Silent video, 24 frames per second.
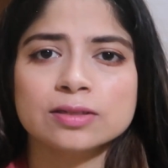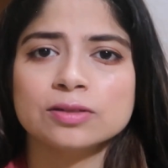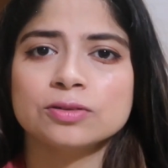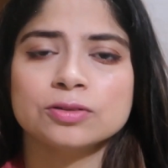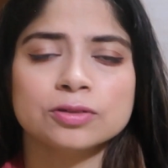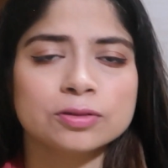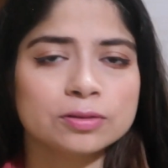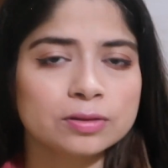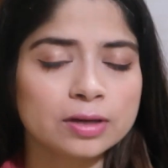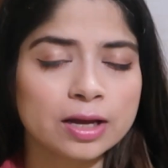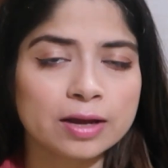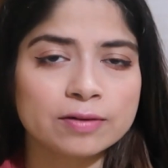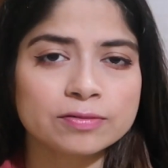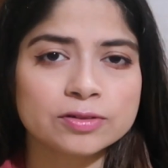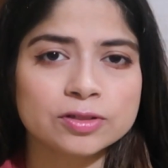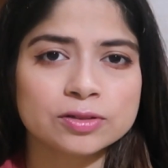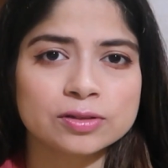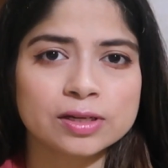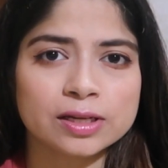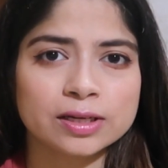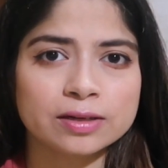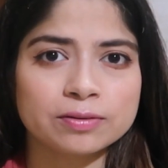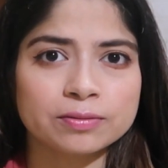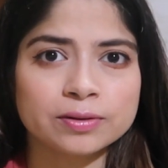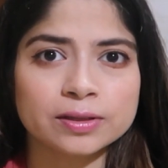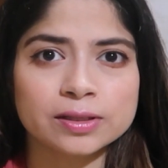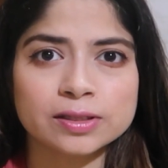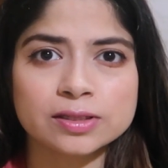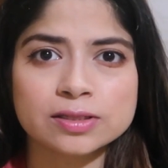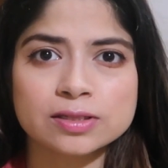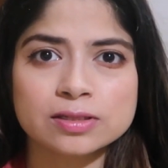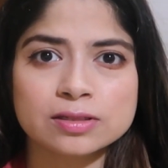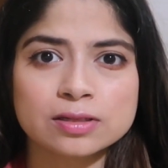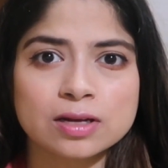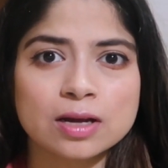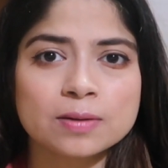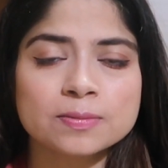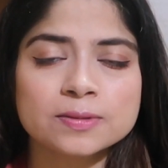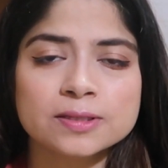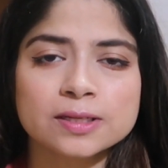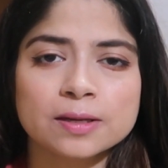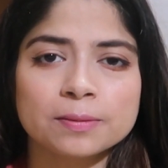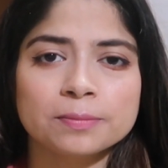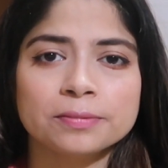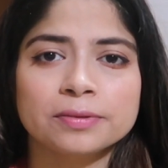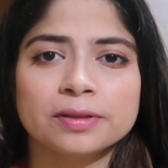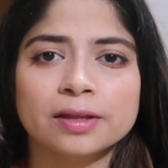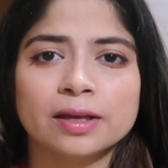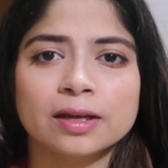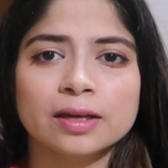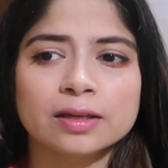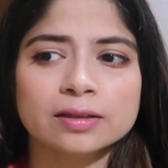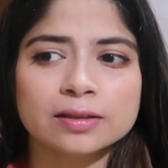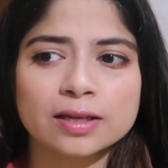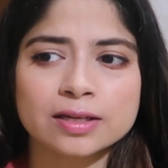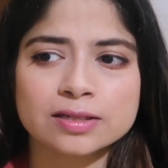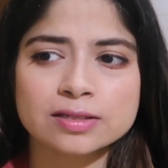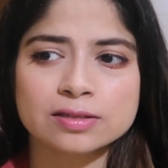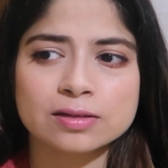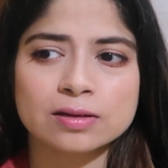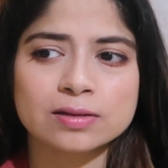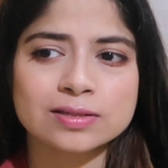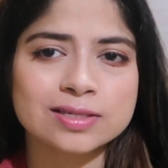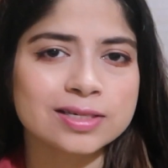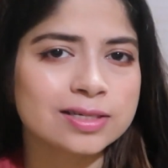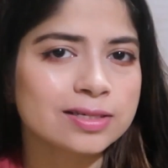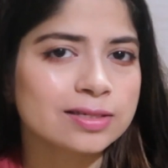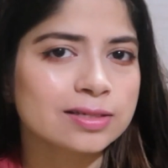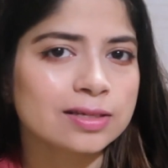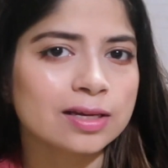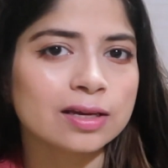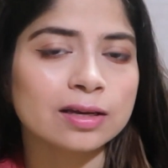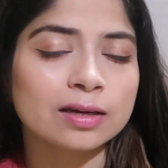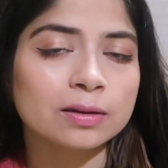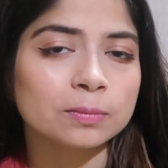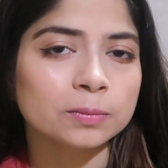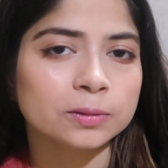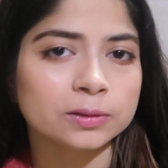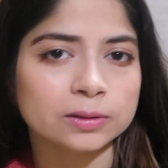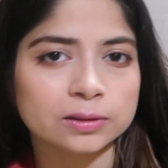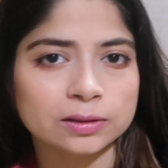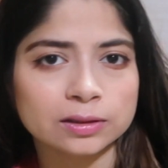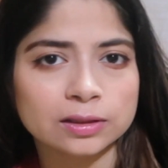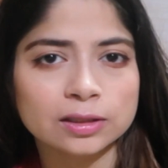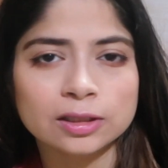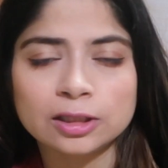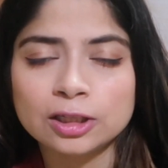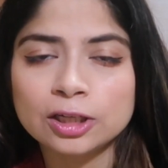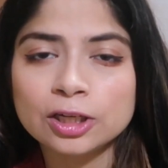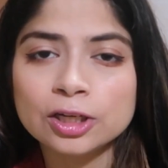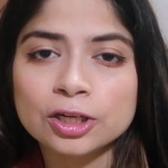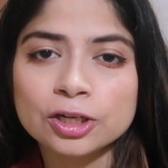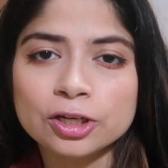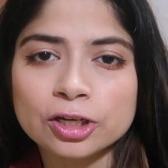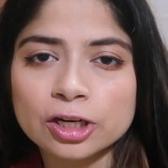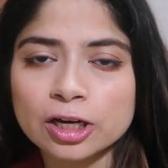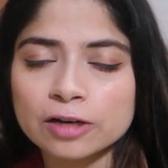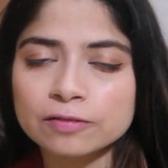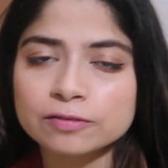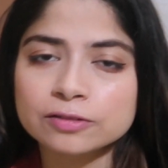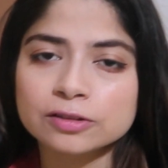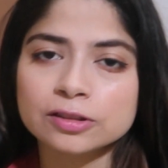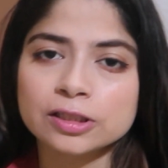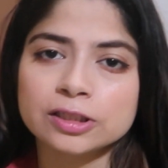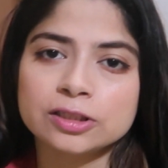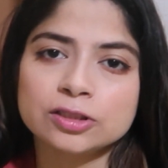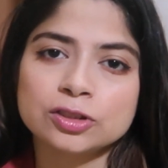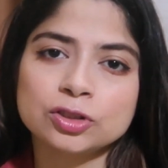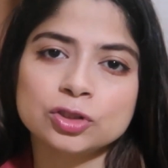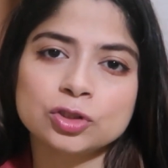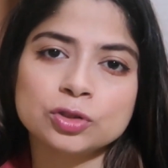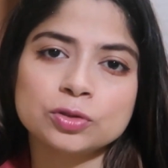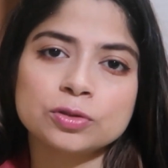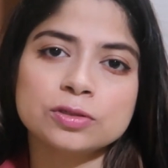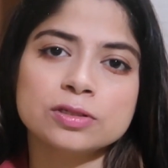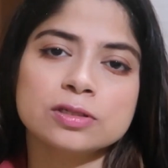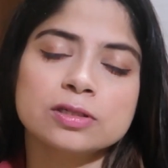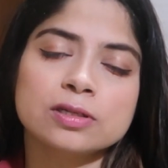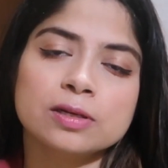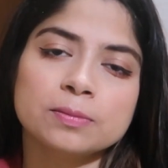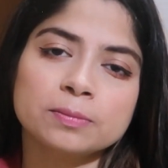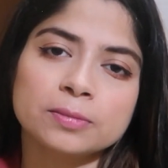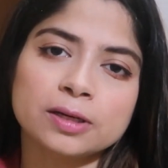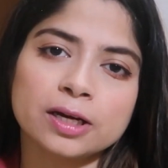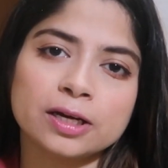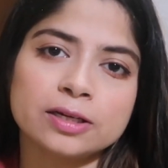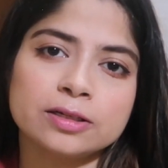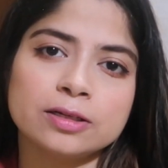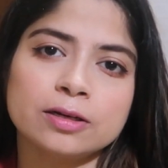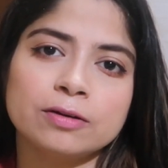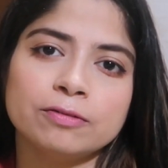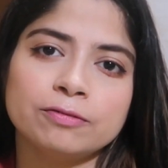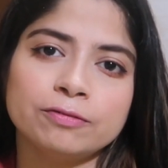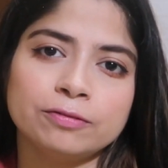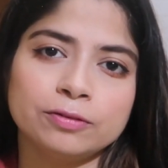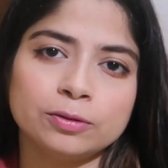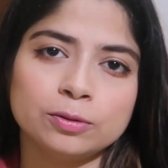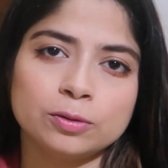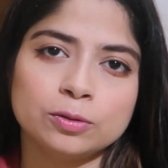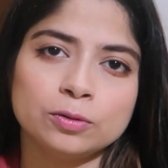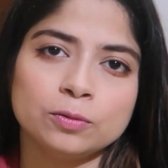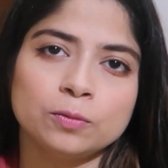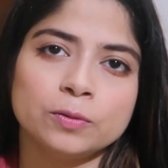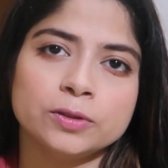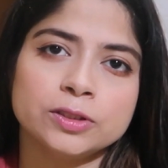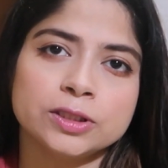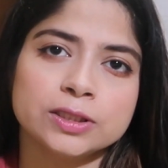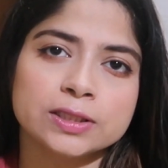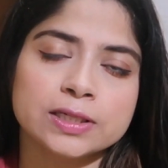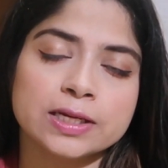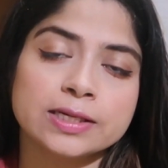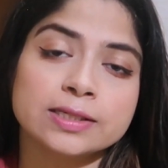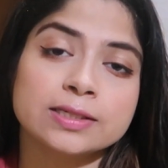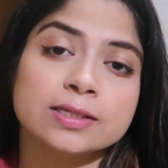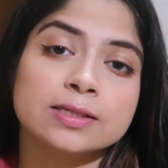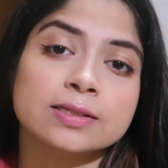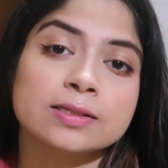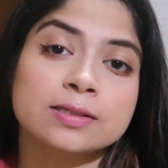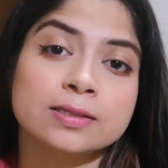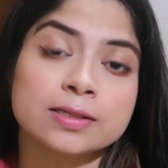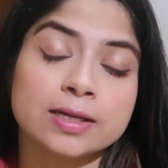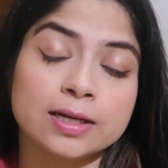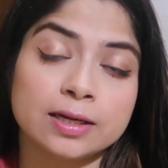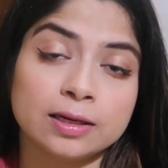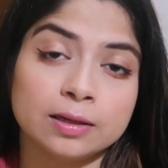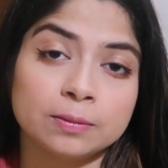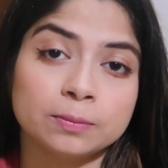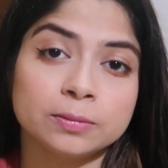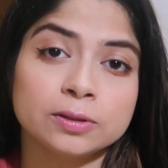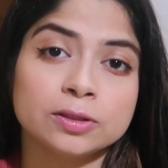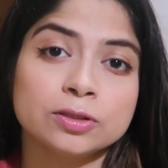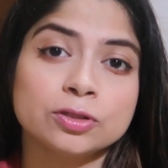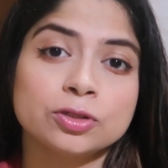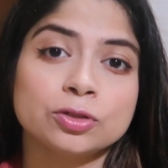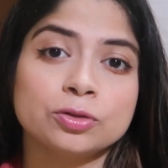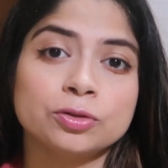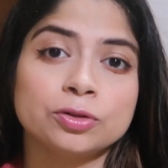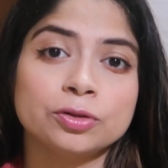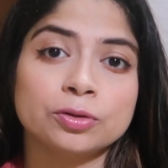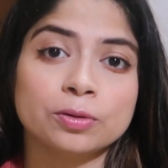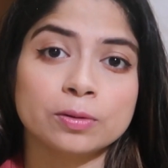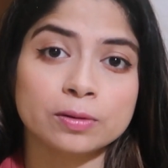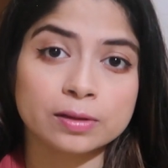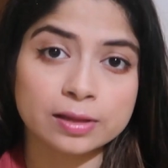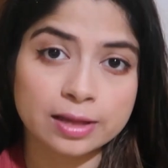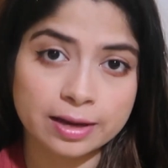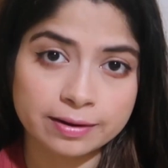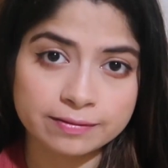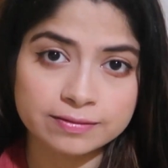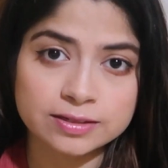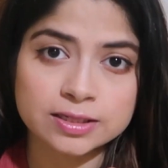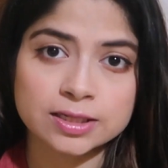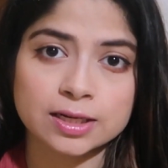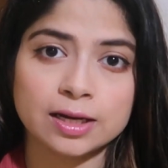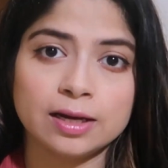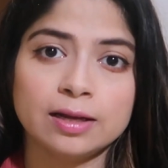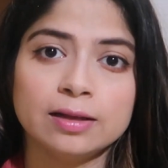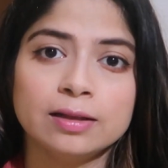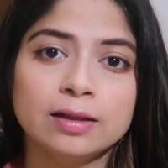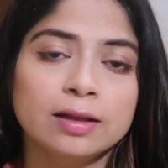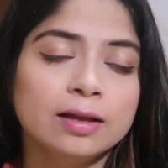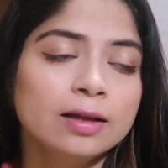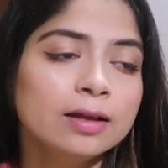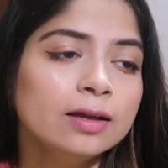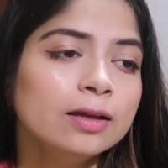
You don't have to like really stop something that's not sustainable. You have to like choose some kind of food which is like sustainable to your lifestyle.